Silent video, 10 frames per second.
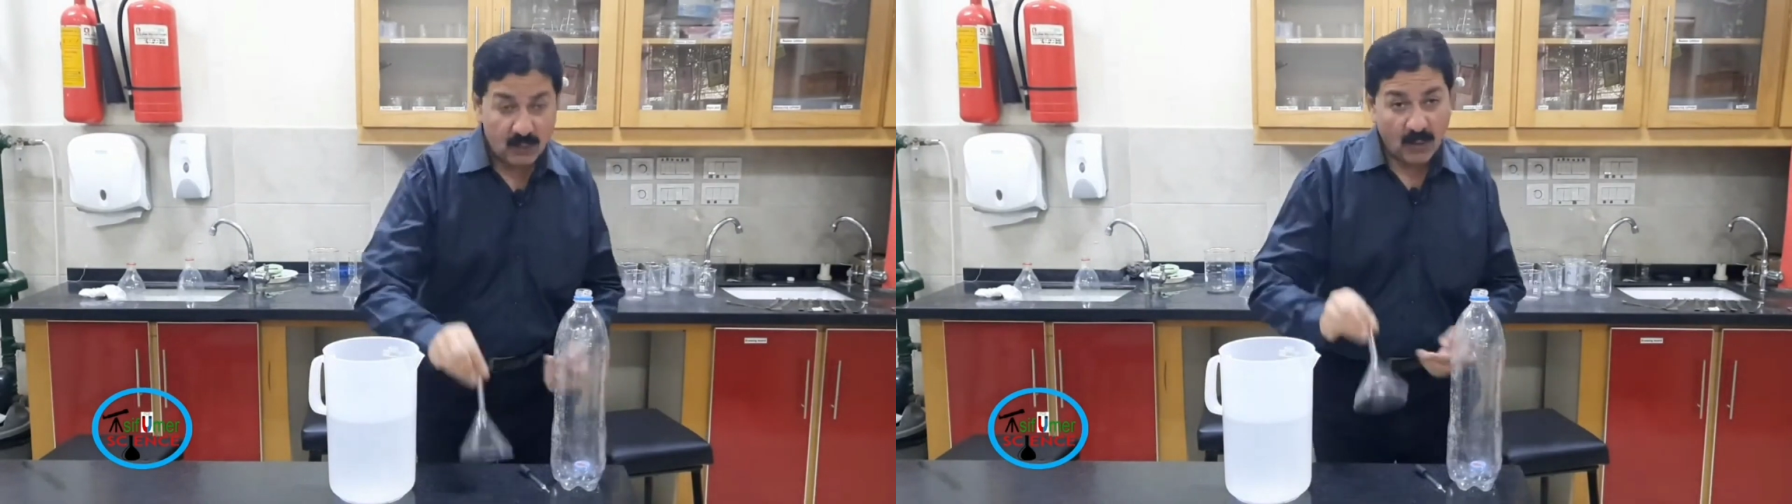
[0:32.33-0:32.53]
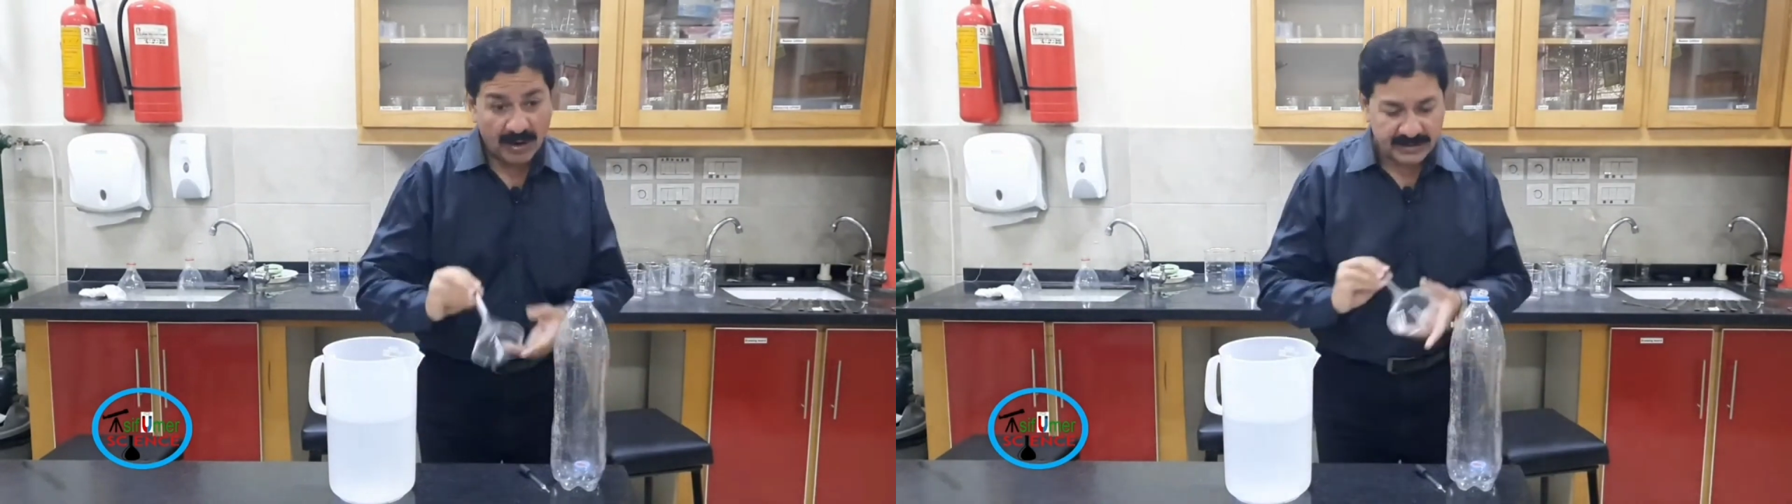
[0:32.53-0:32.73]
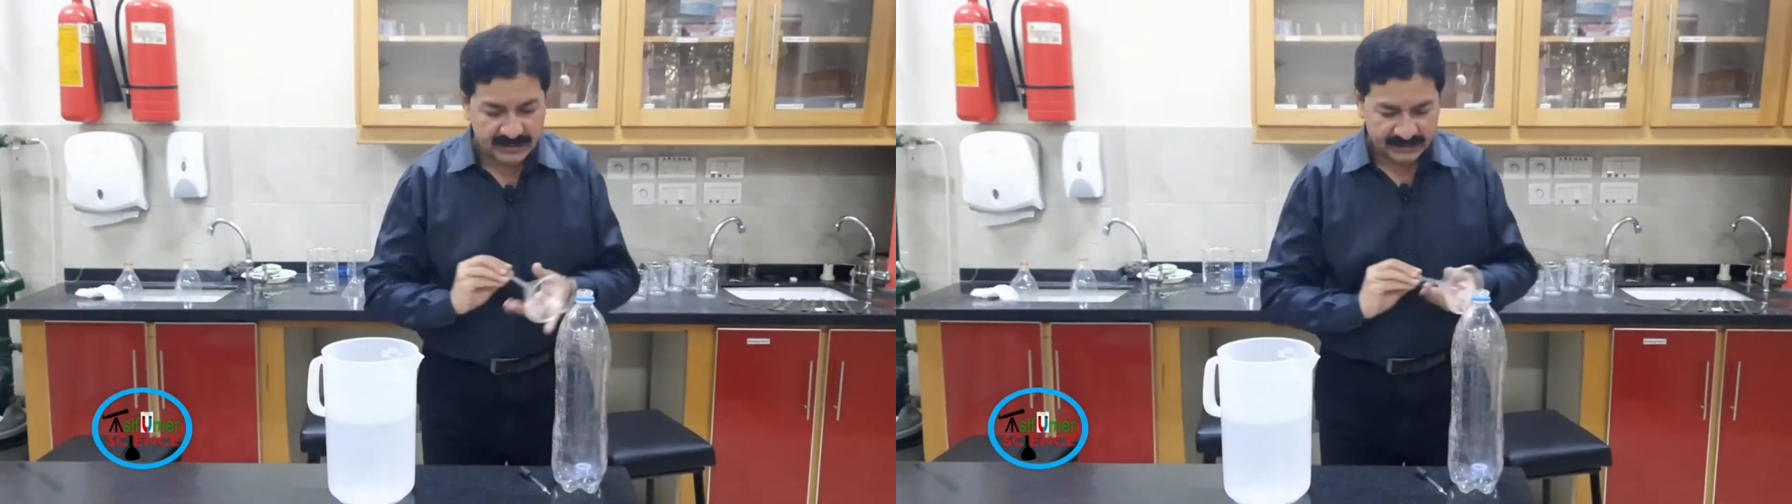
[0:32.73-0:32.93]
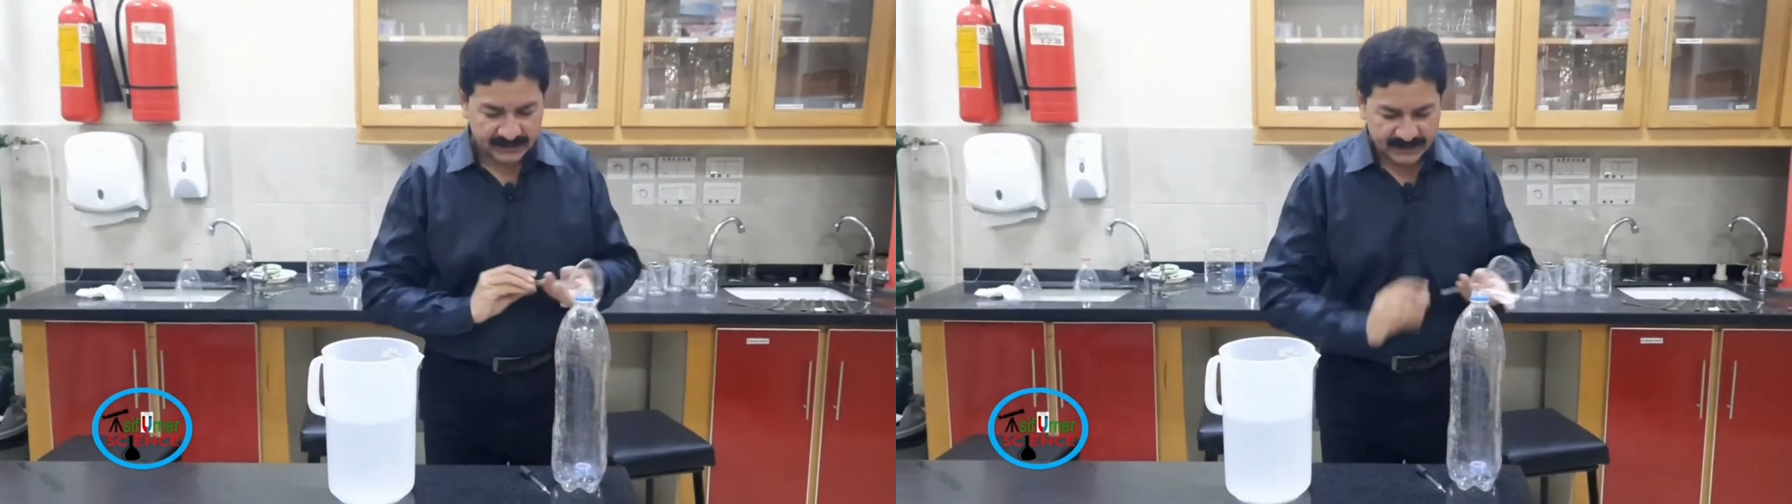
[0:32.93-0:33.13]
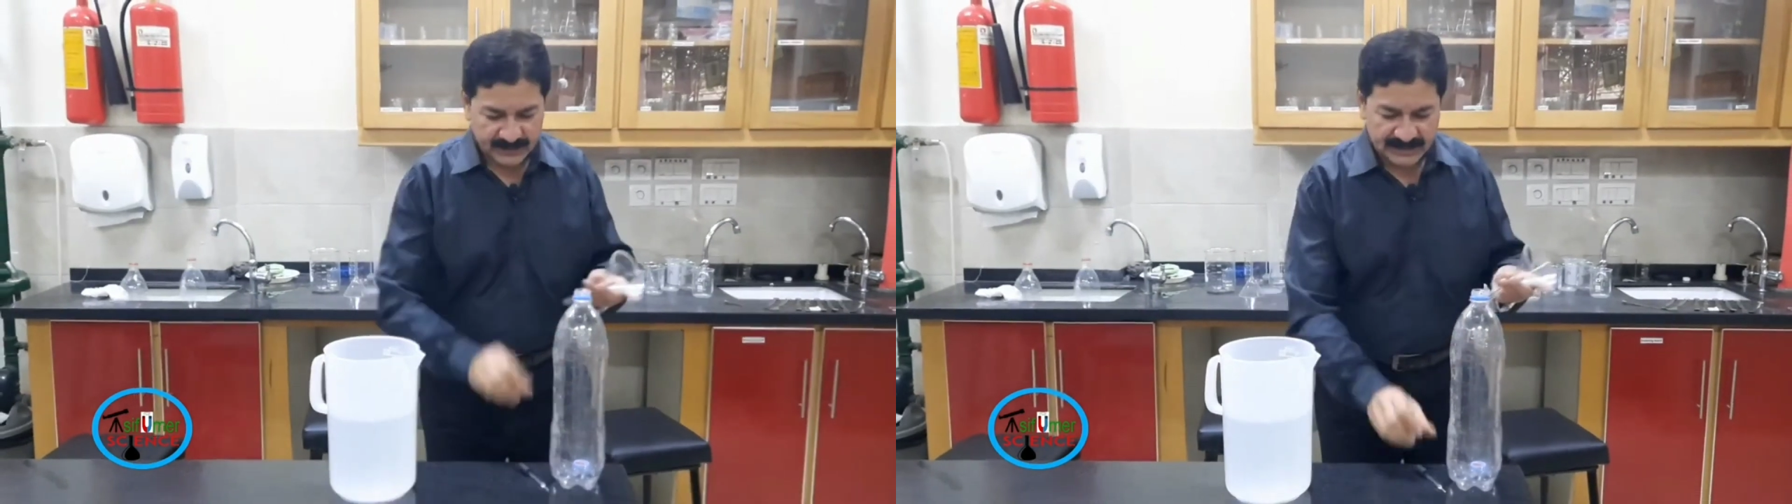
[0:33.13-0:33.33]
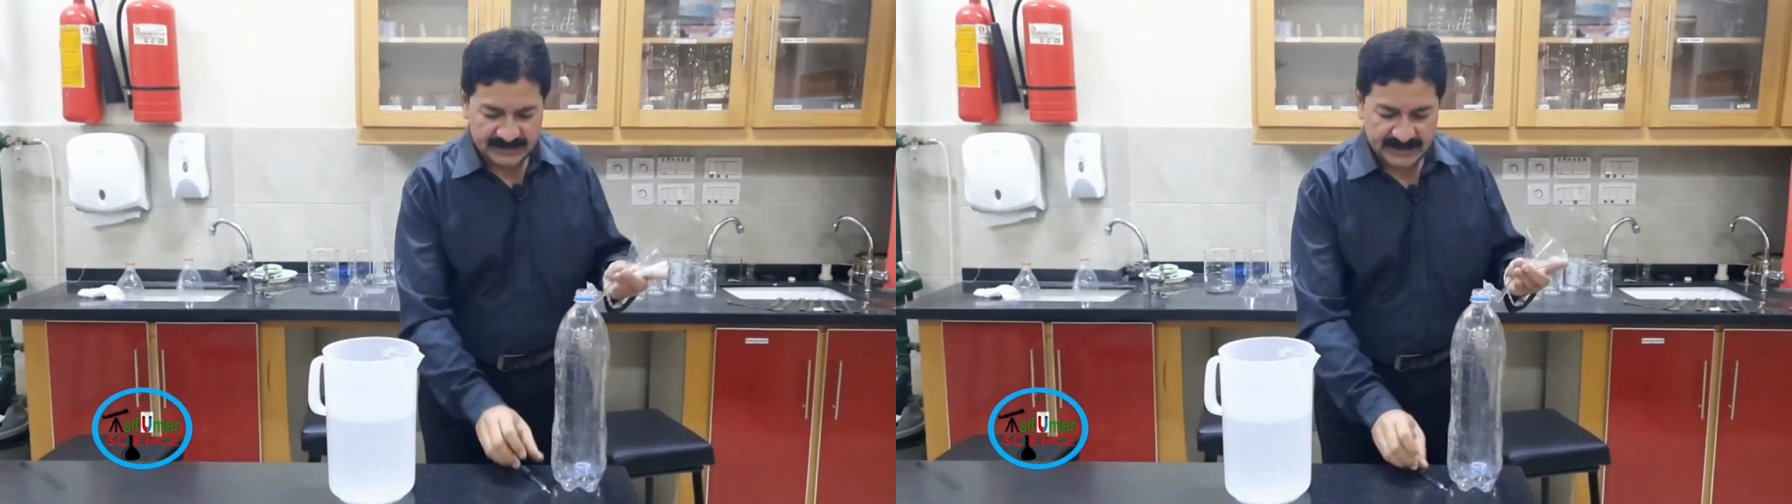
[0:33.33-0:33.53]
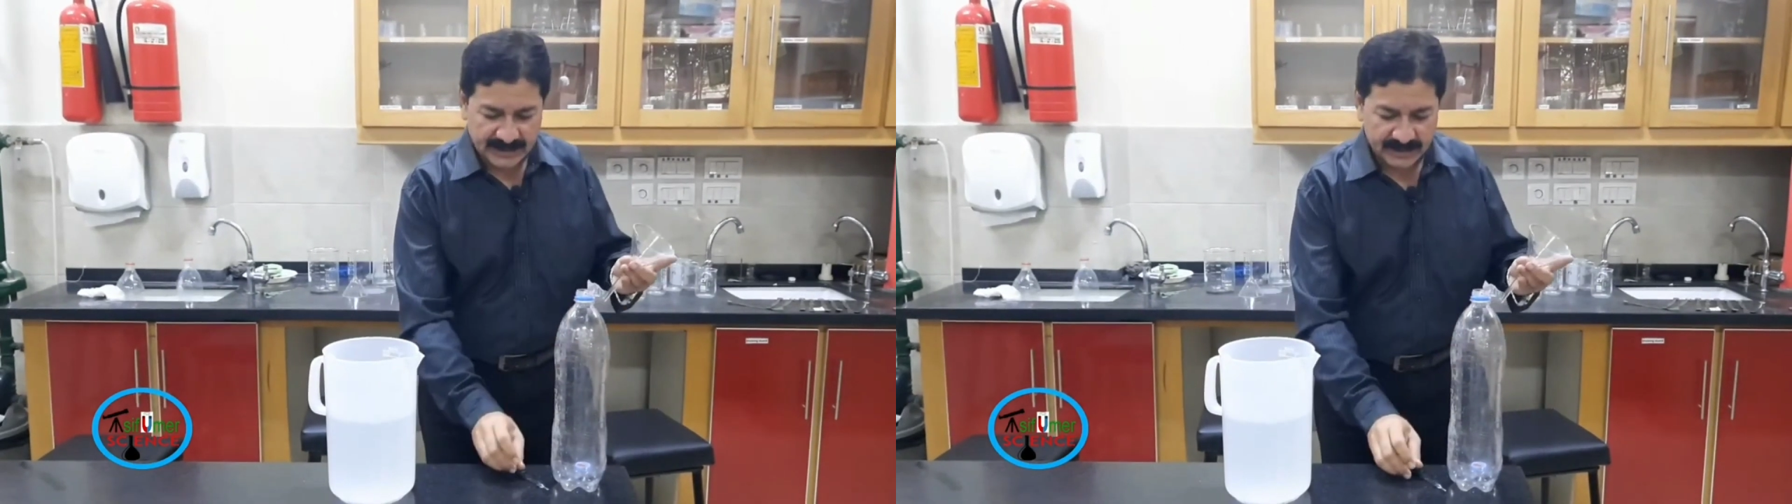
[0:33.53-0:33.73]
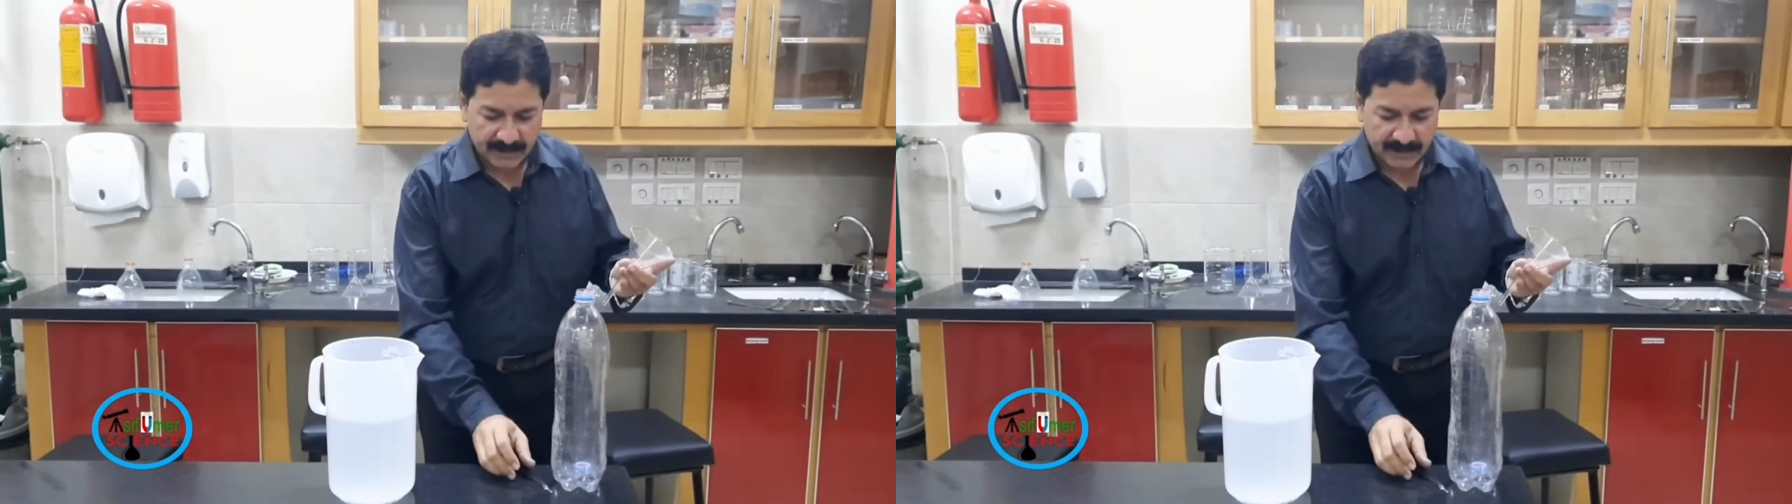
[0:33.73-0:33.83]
water inside